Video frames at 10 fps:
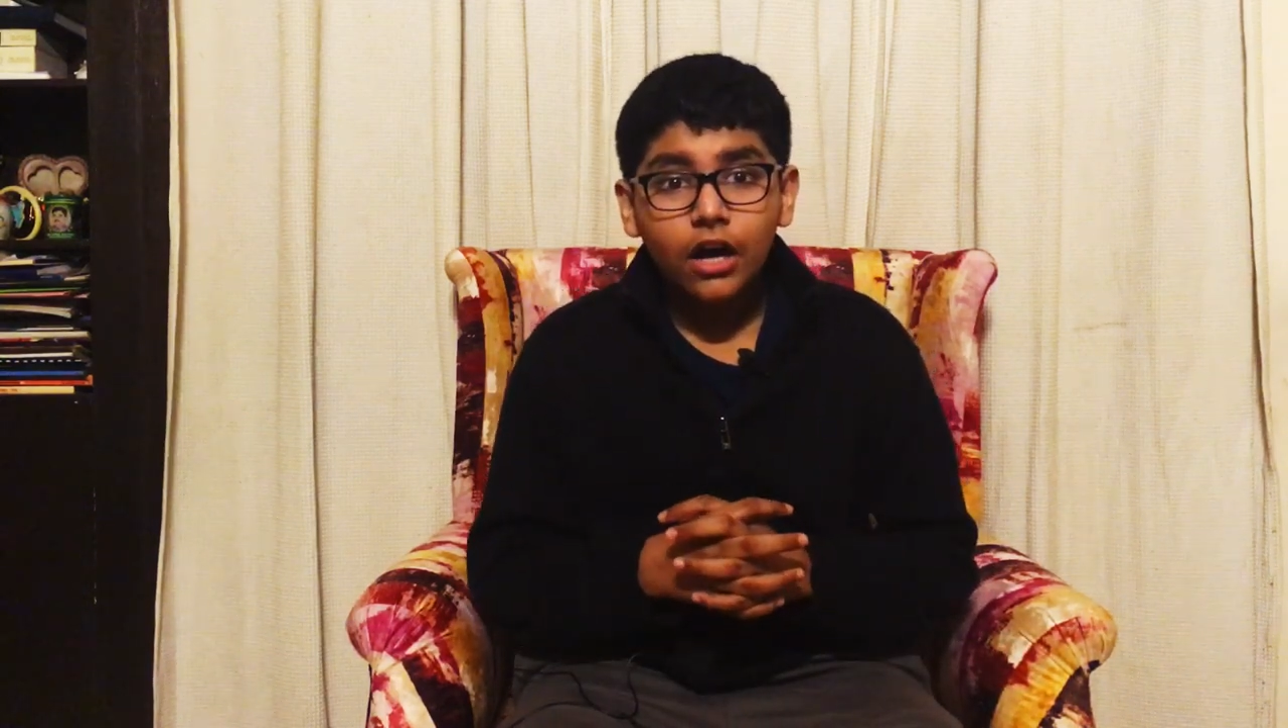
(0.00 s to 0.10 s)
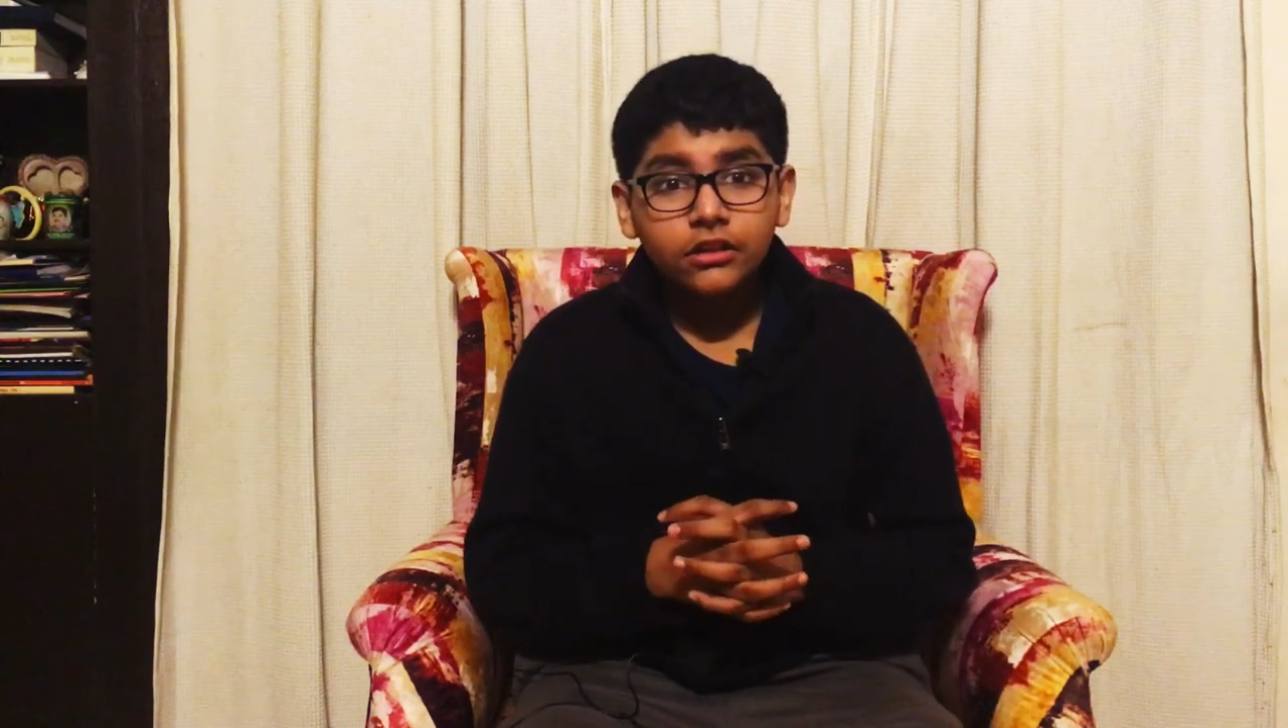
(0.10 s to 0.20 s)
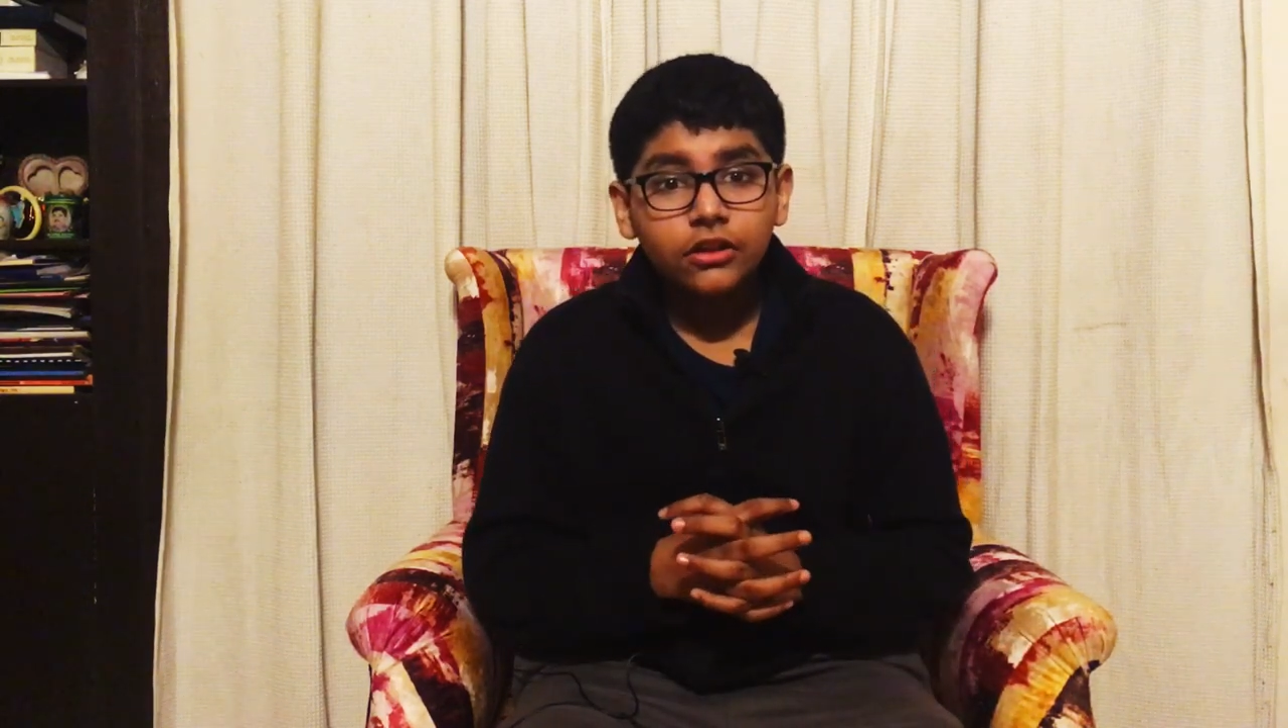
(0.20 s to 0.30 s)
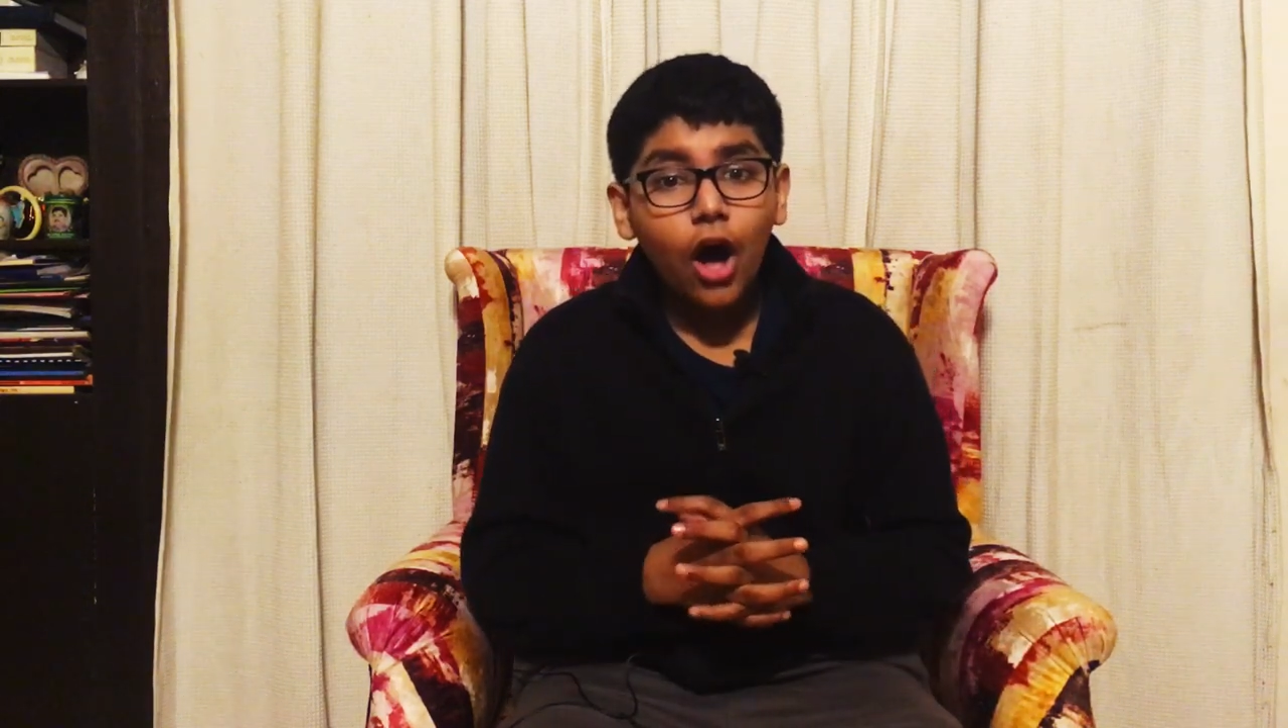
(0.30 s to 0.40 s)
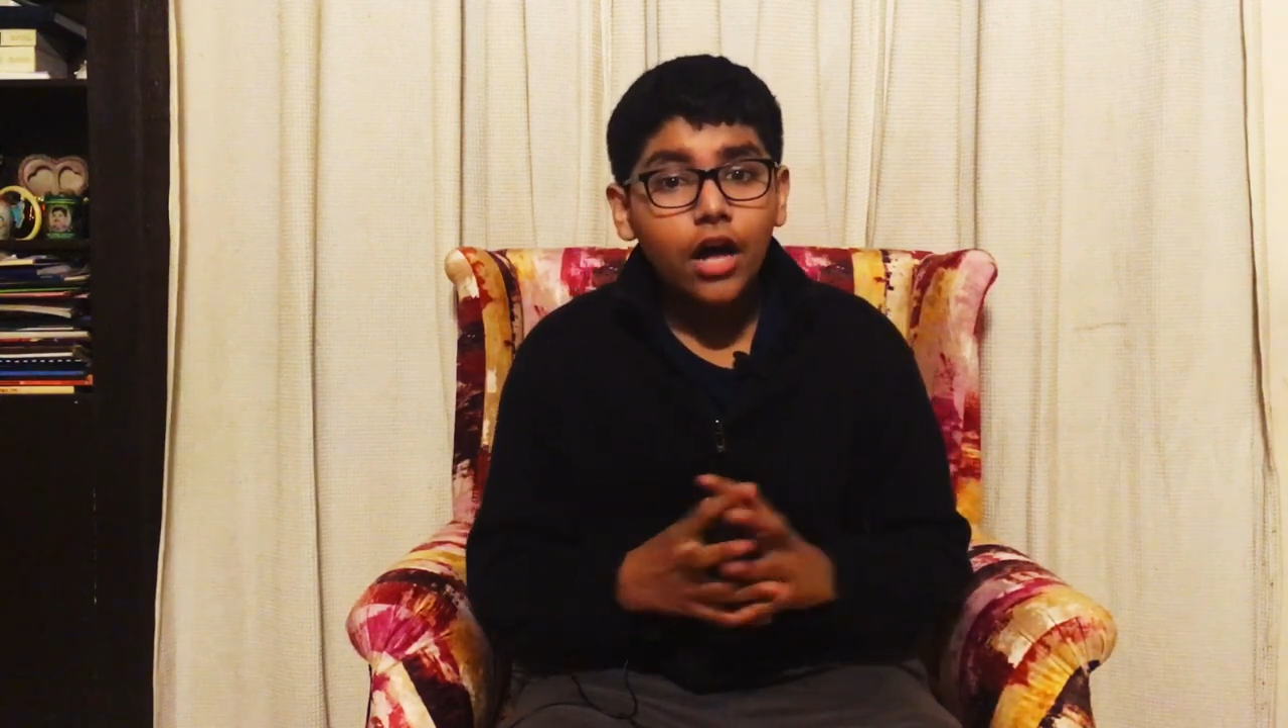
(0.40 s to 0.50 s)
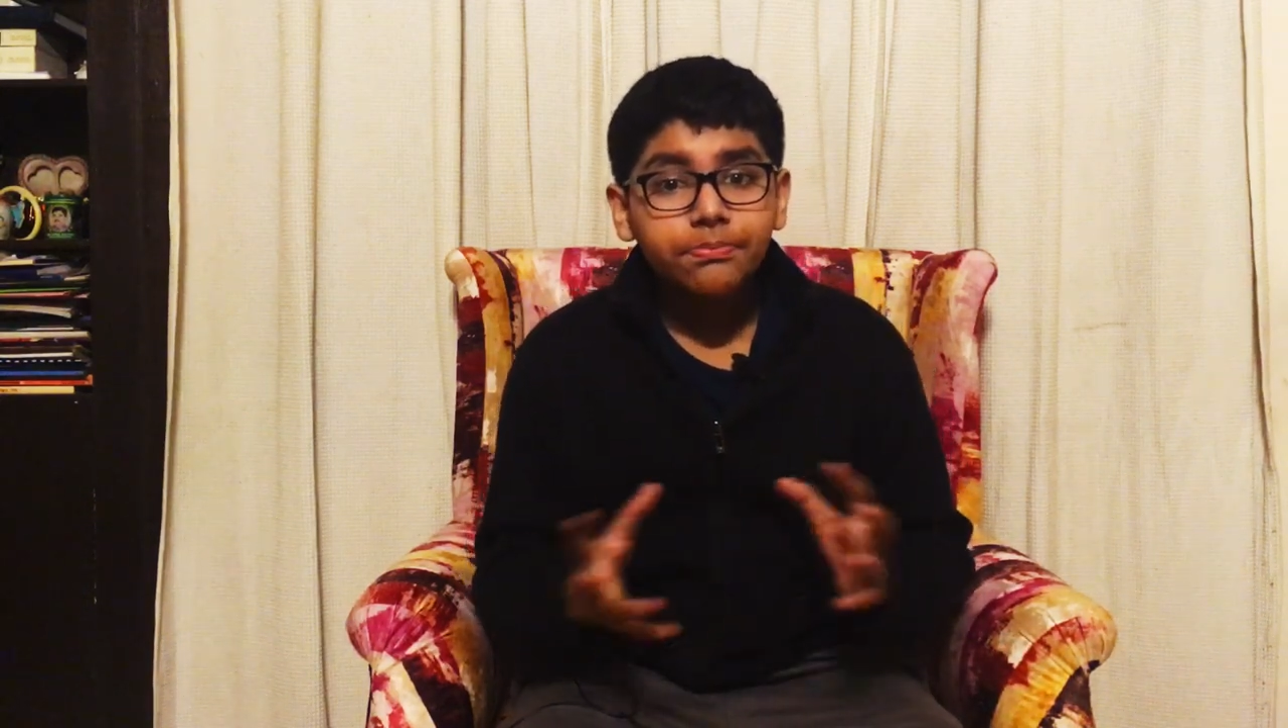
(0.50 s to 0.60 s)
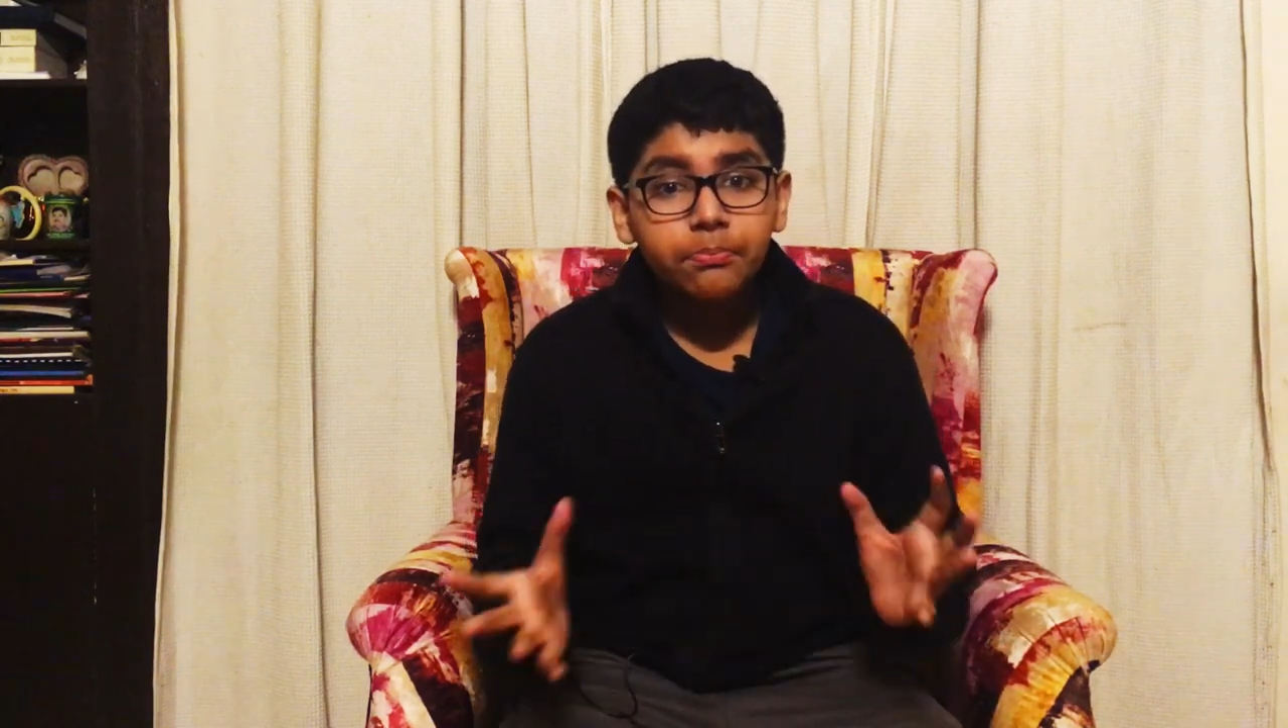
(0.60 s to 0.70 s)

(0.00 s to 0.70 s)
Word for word: a lot